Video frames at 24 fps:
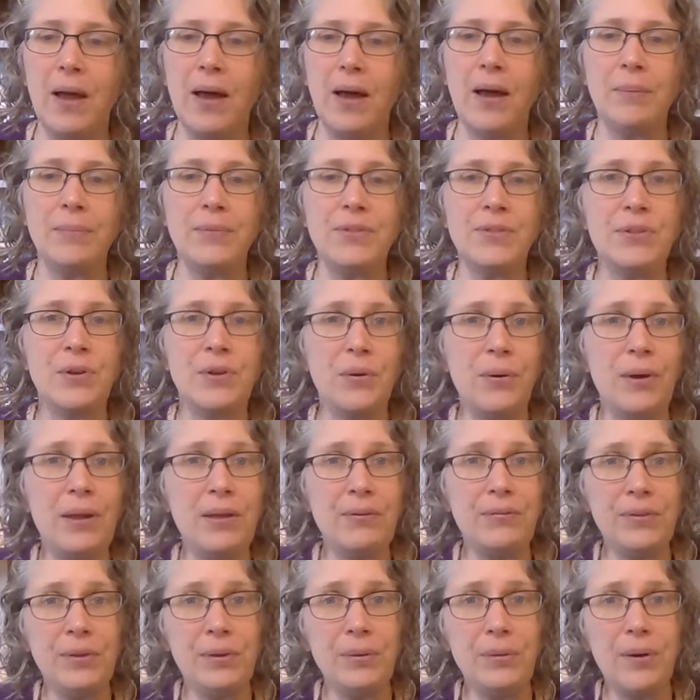Um, so,
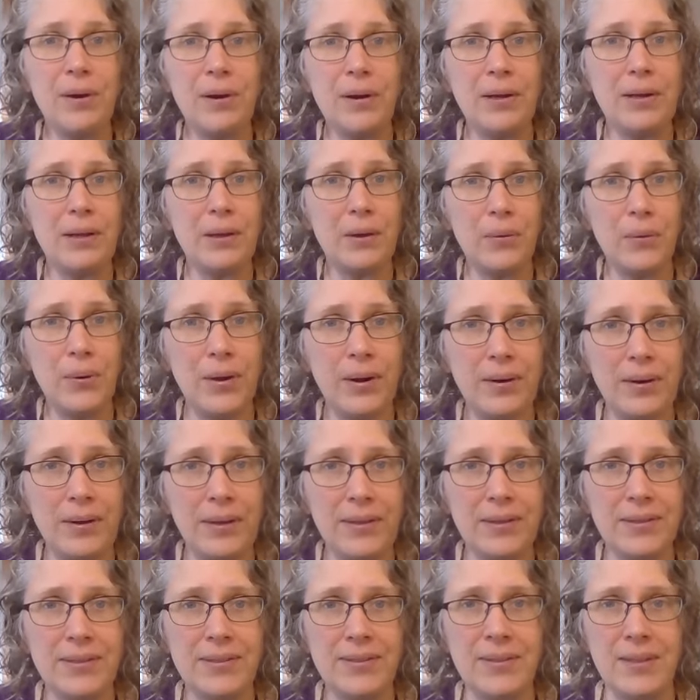if you are an
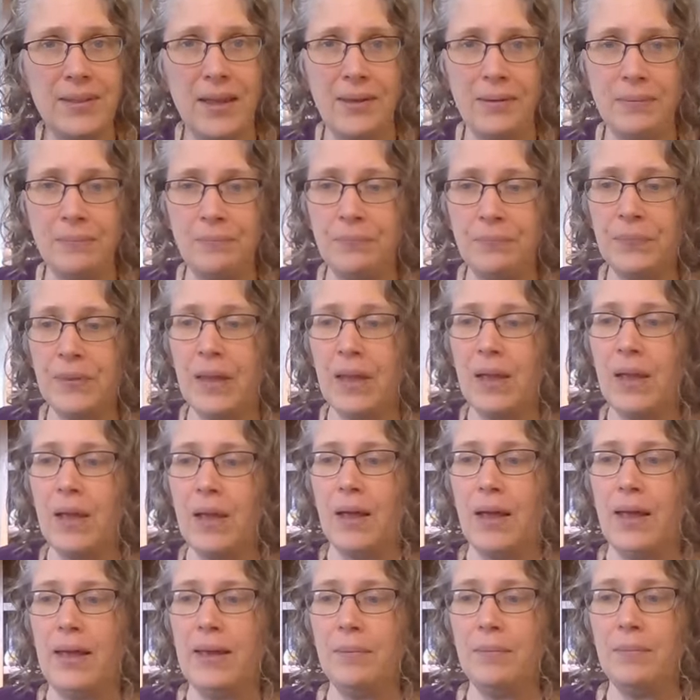Aquarius sun,
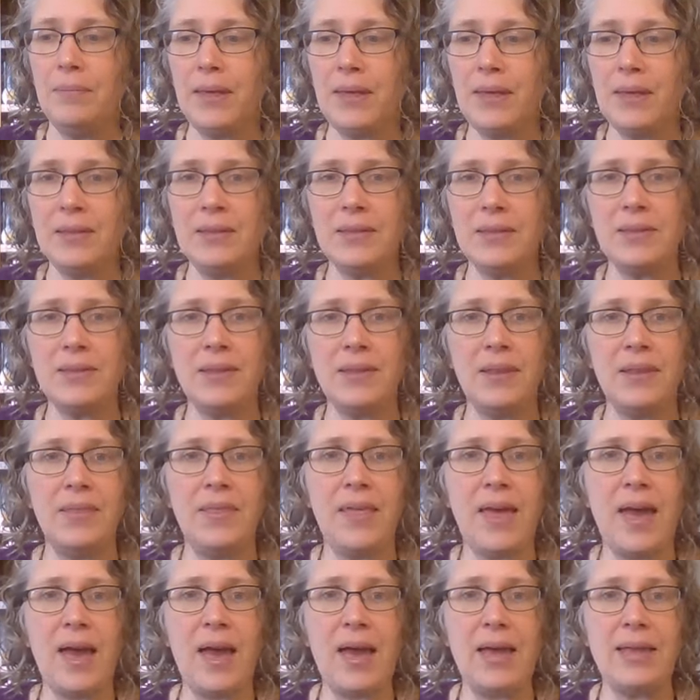it means
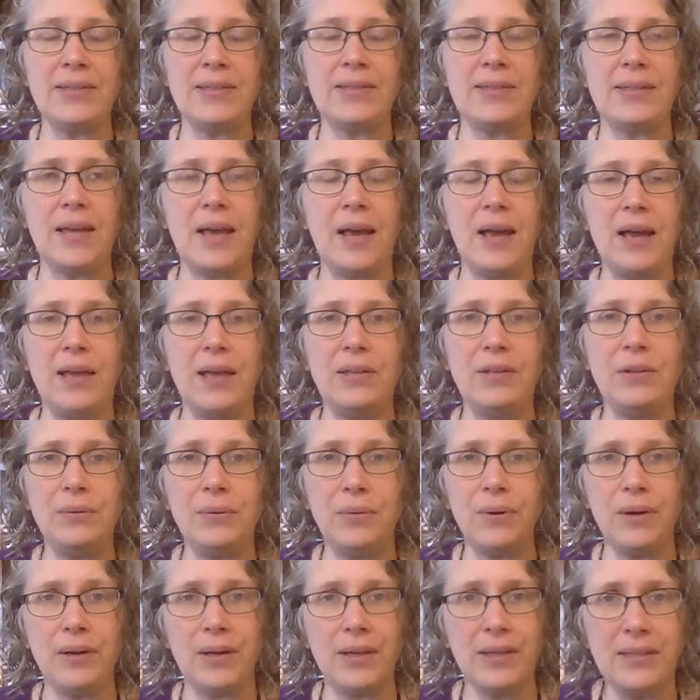that uh,
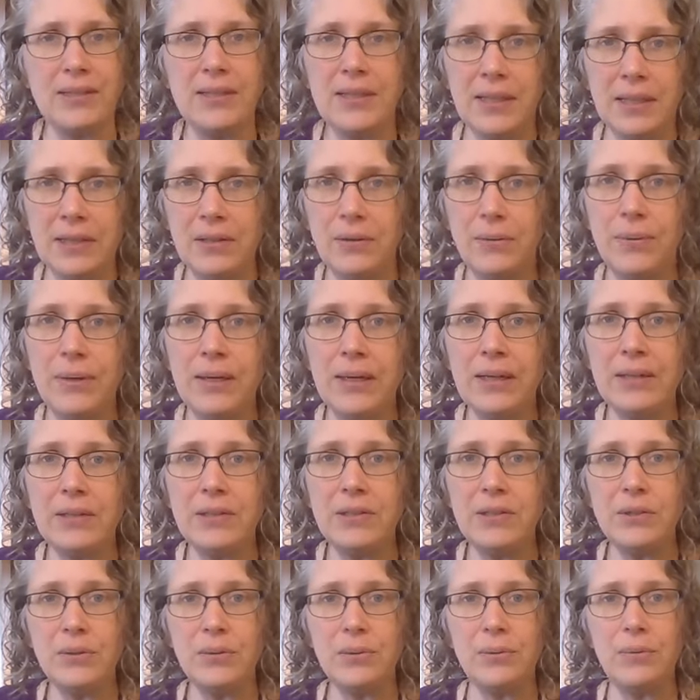you are
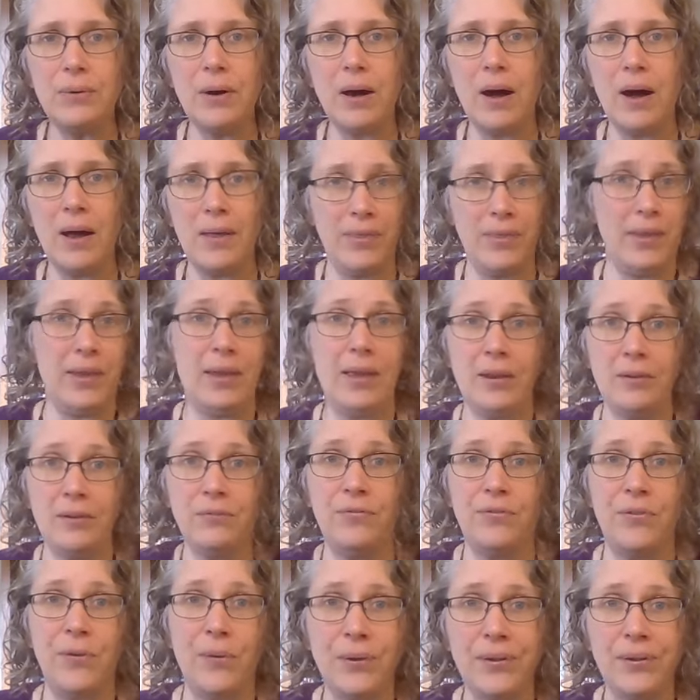continuing to on the
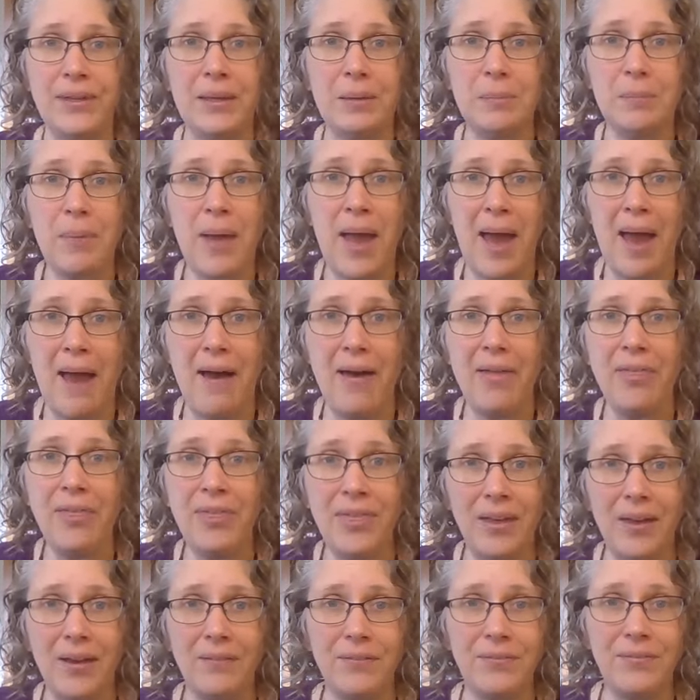unfolding path
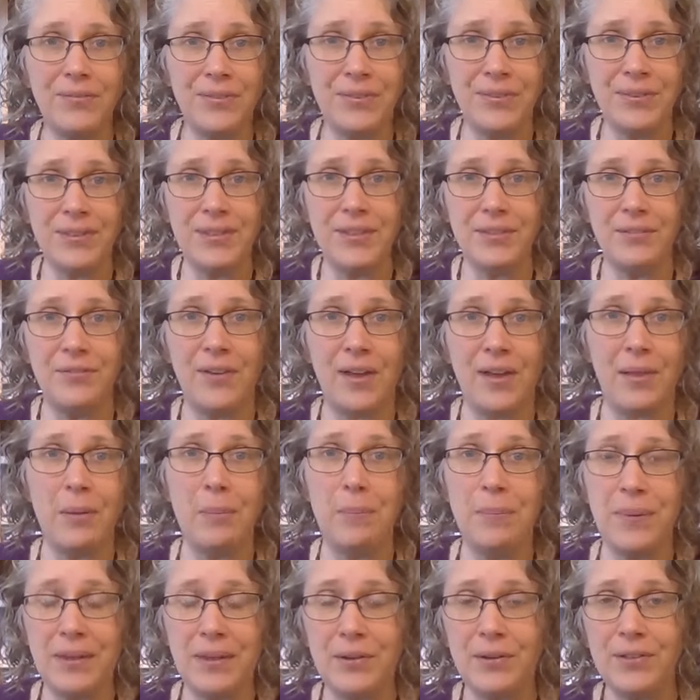of
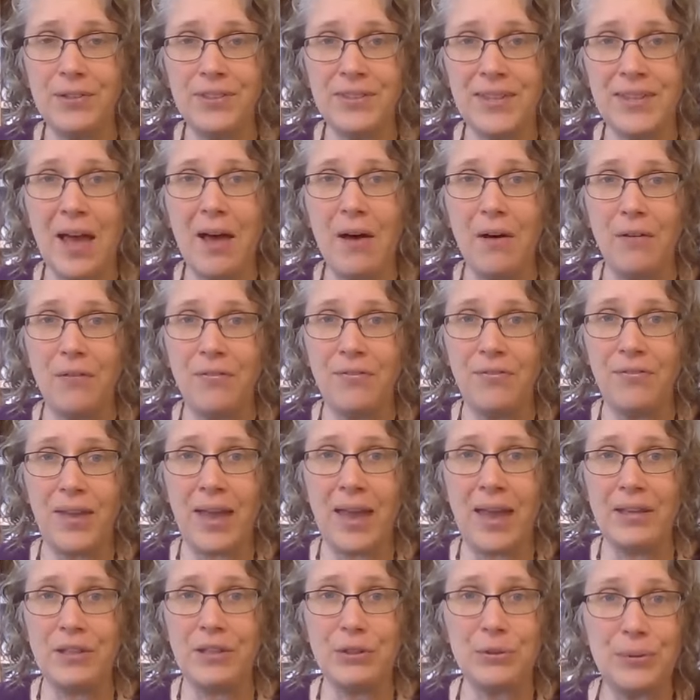developing yourself
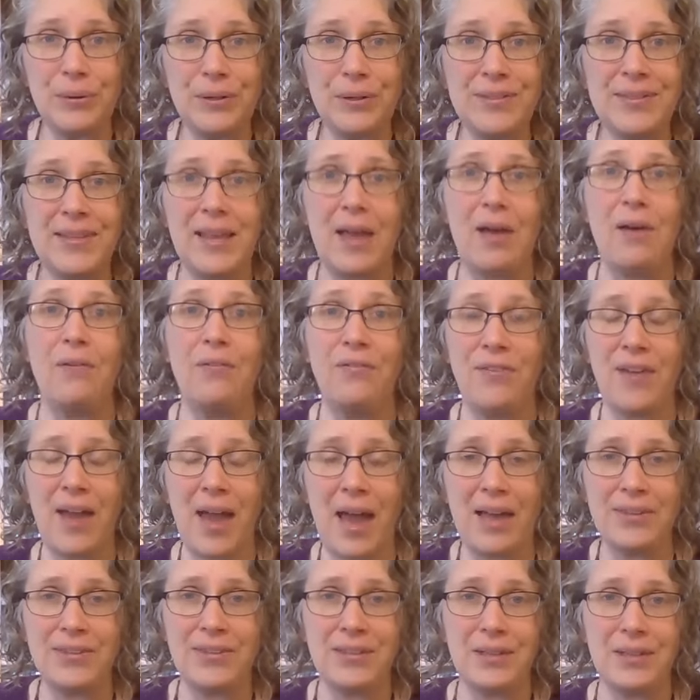and yourself
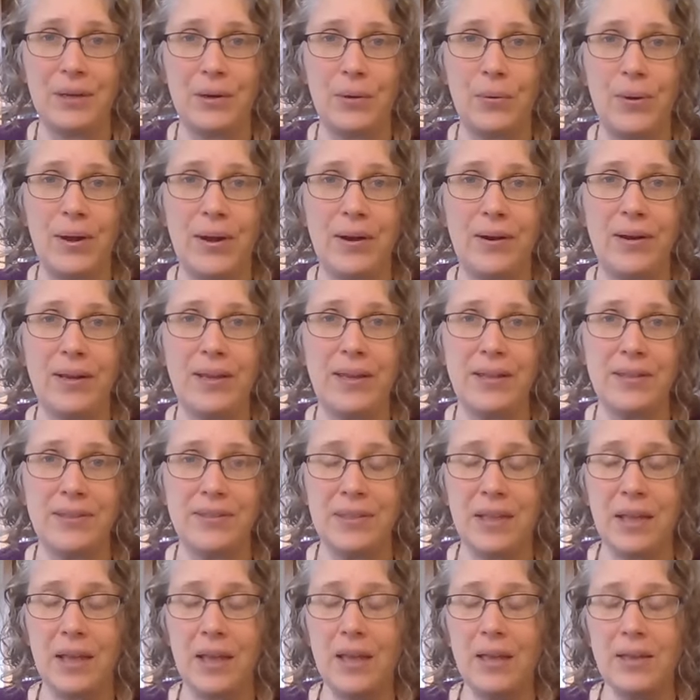as an Aquarius.